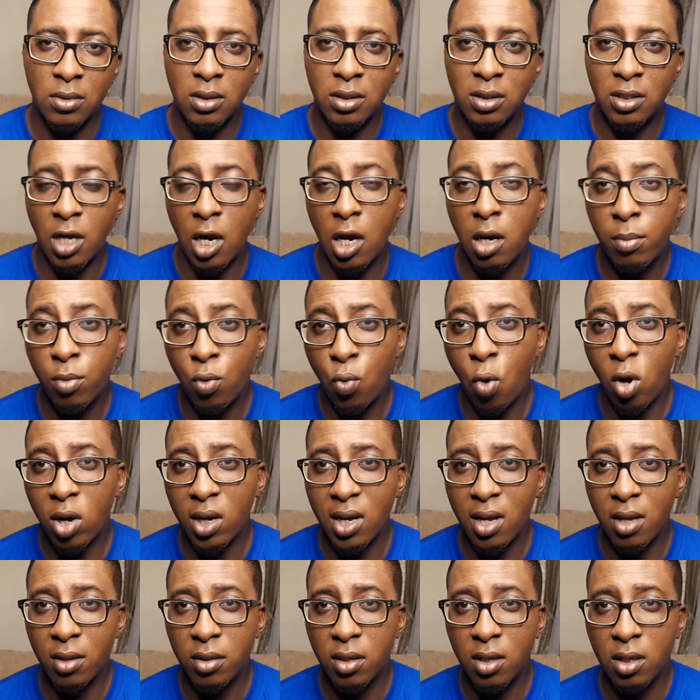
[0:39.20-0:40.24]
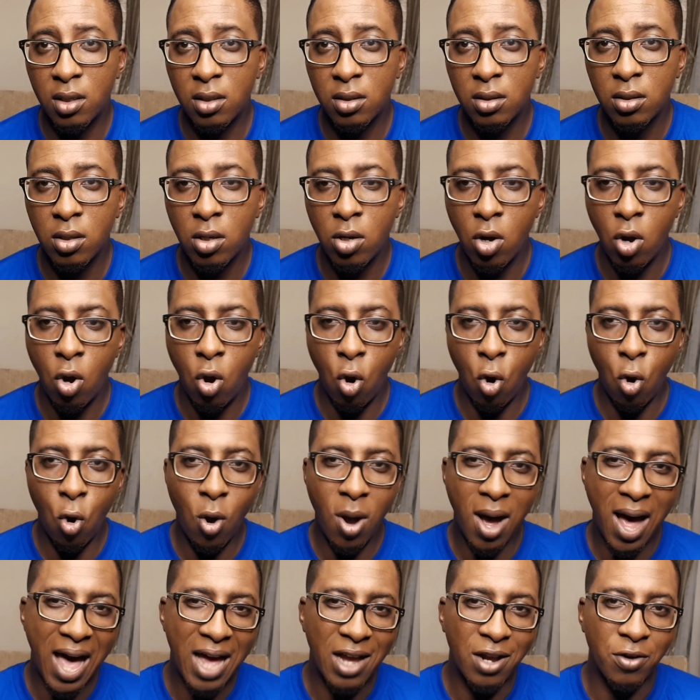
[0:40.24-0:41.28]
terrible work ethics,
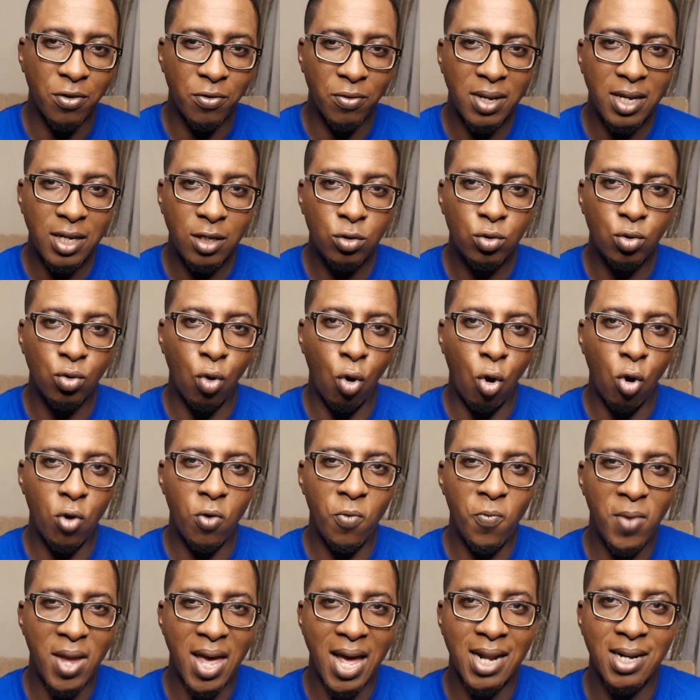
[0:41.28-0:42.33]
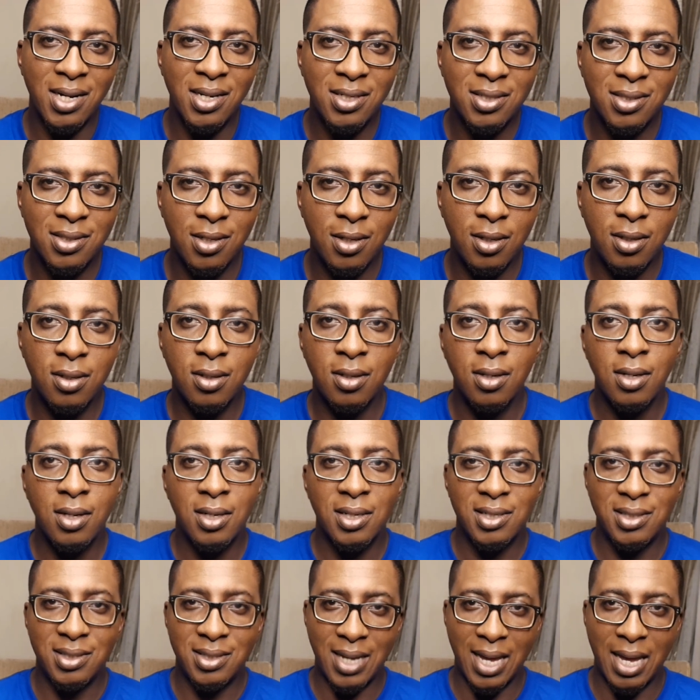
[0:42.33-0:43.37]
or agreeing to unrealistic
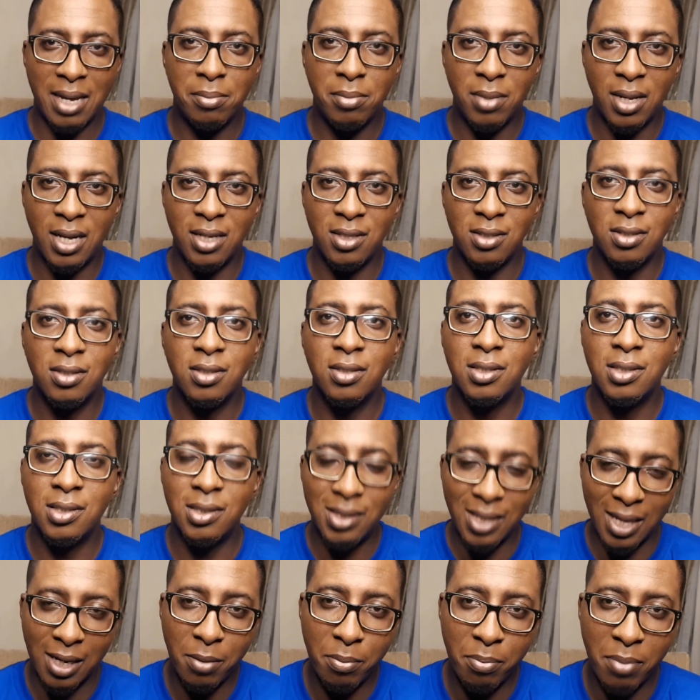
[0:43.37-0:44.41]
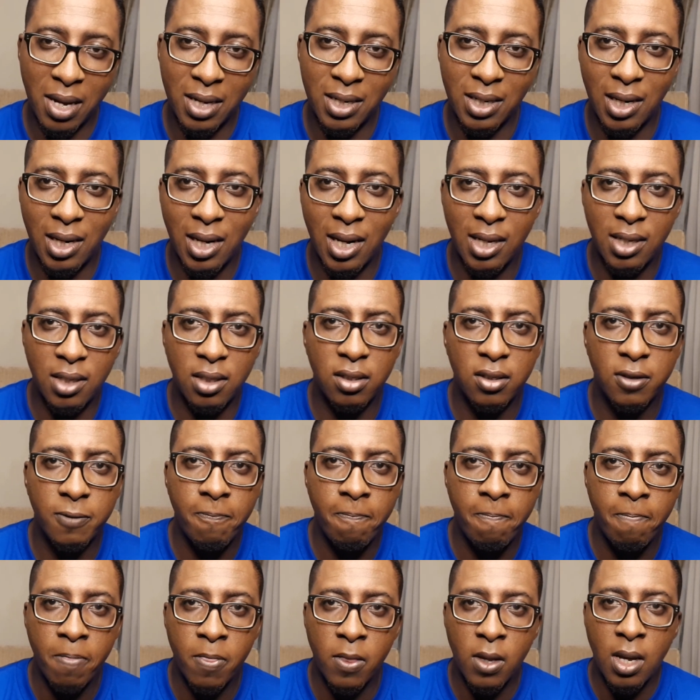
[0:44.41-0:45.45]
timelines set by the client.
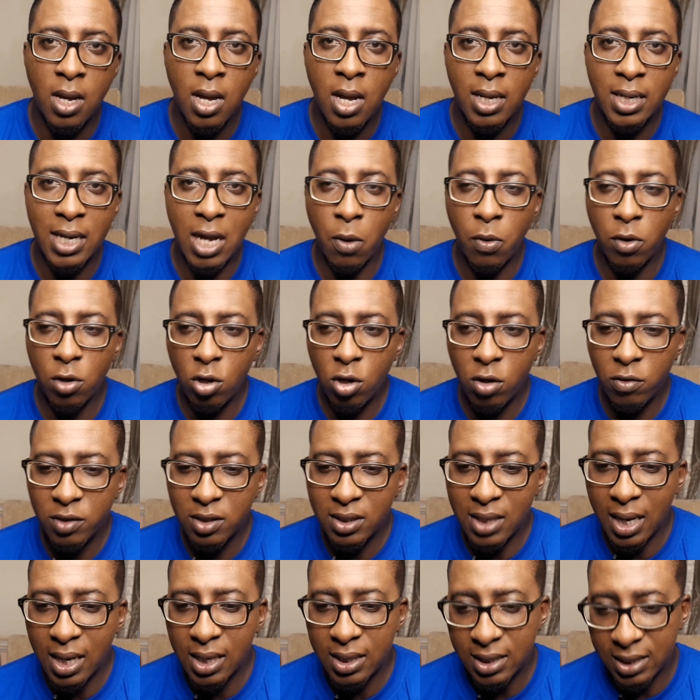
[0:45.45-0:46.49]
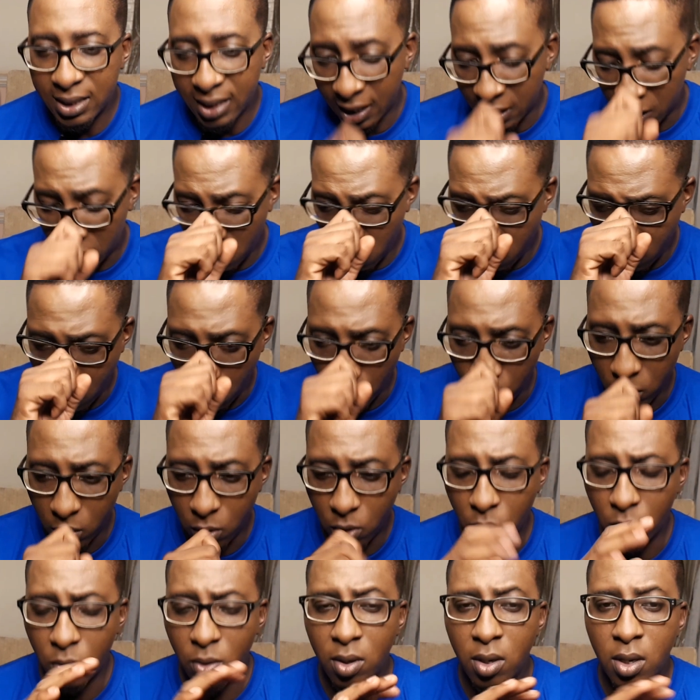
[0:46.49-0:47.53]
Now, a lot of designers in Nigeria
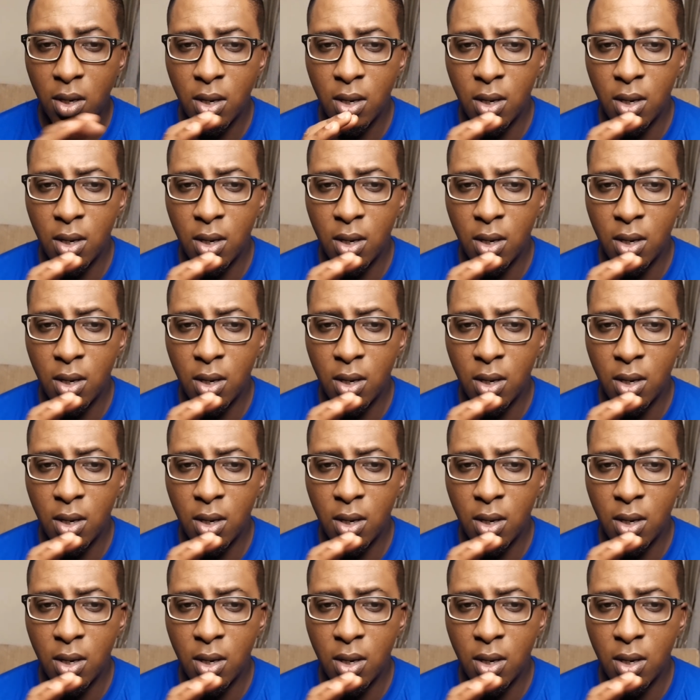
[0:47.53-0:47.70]
will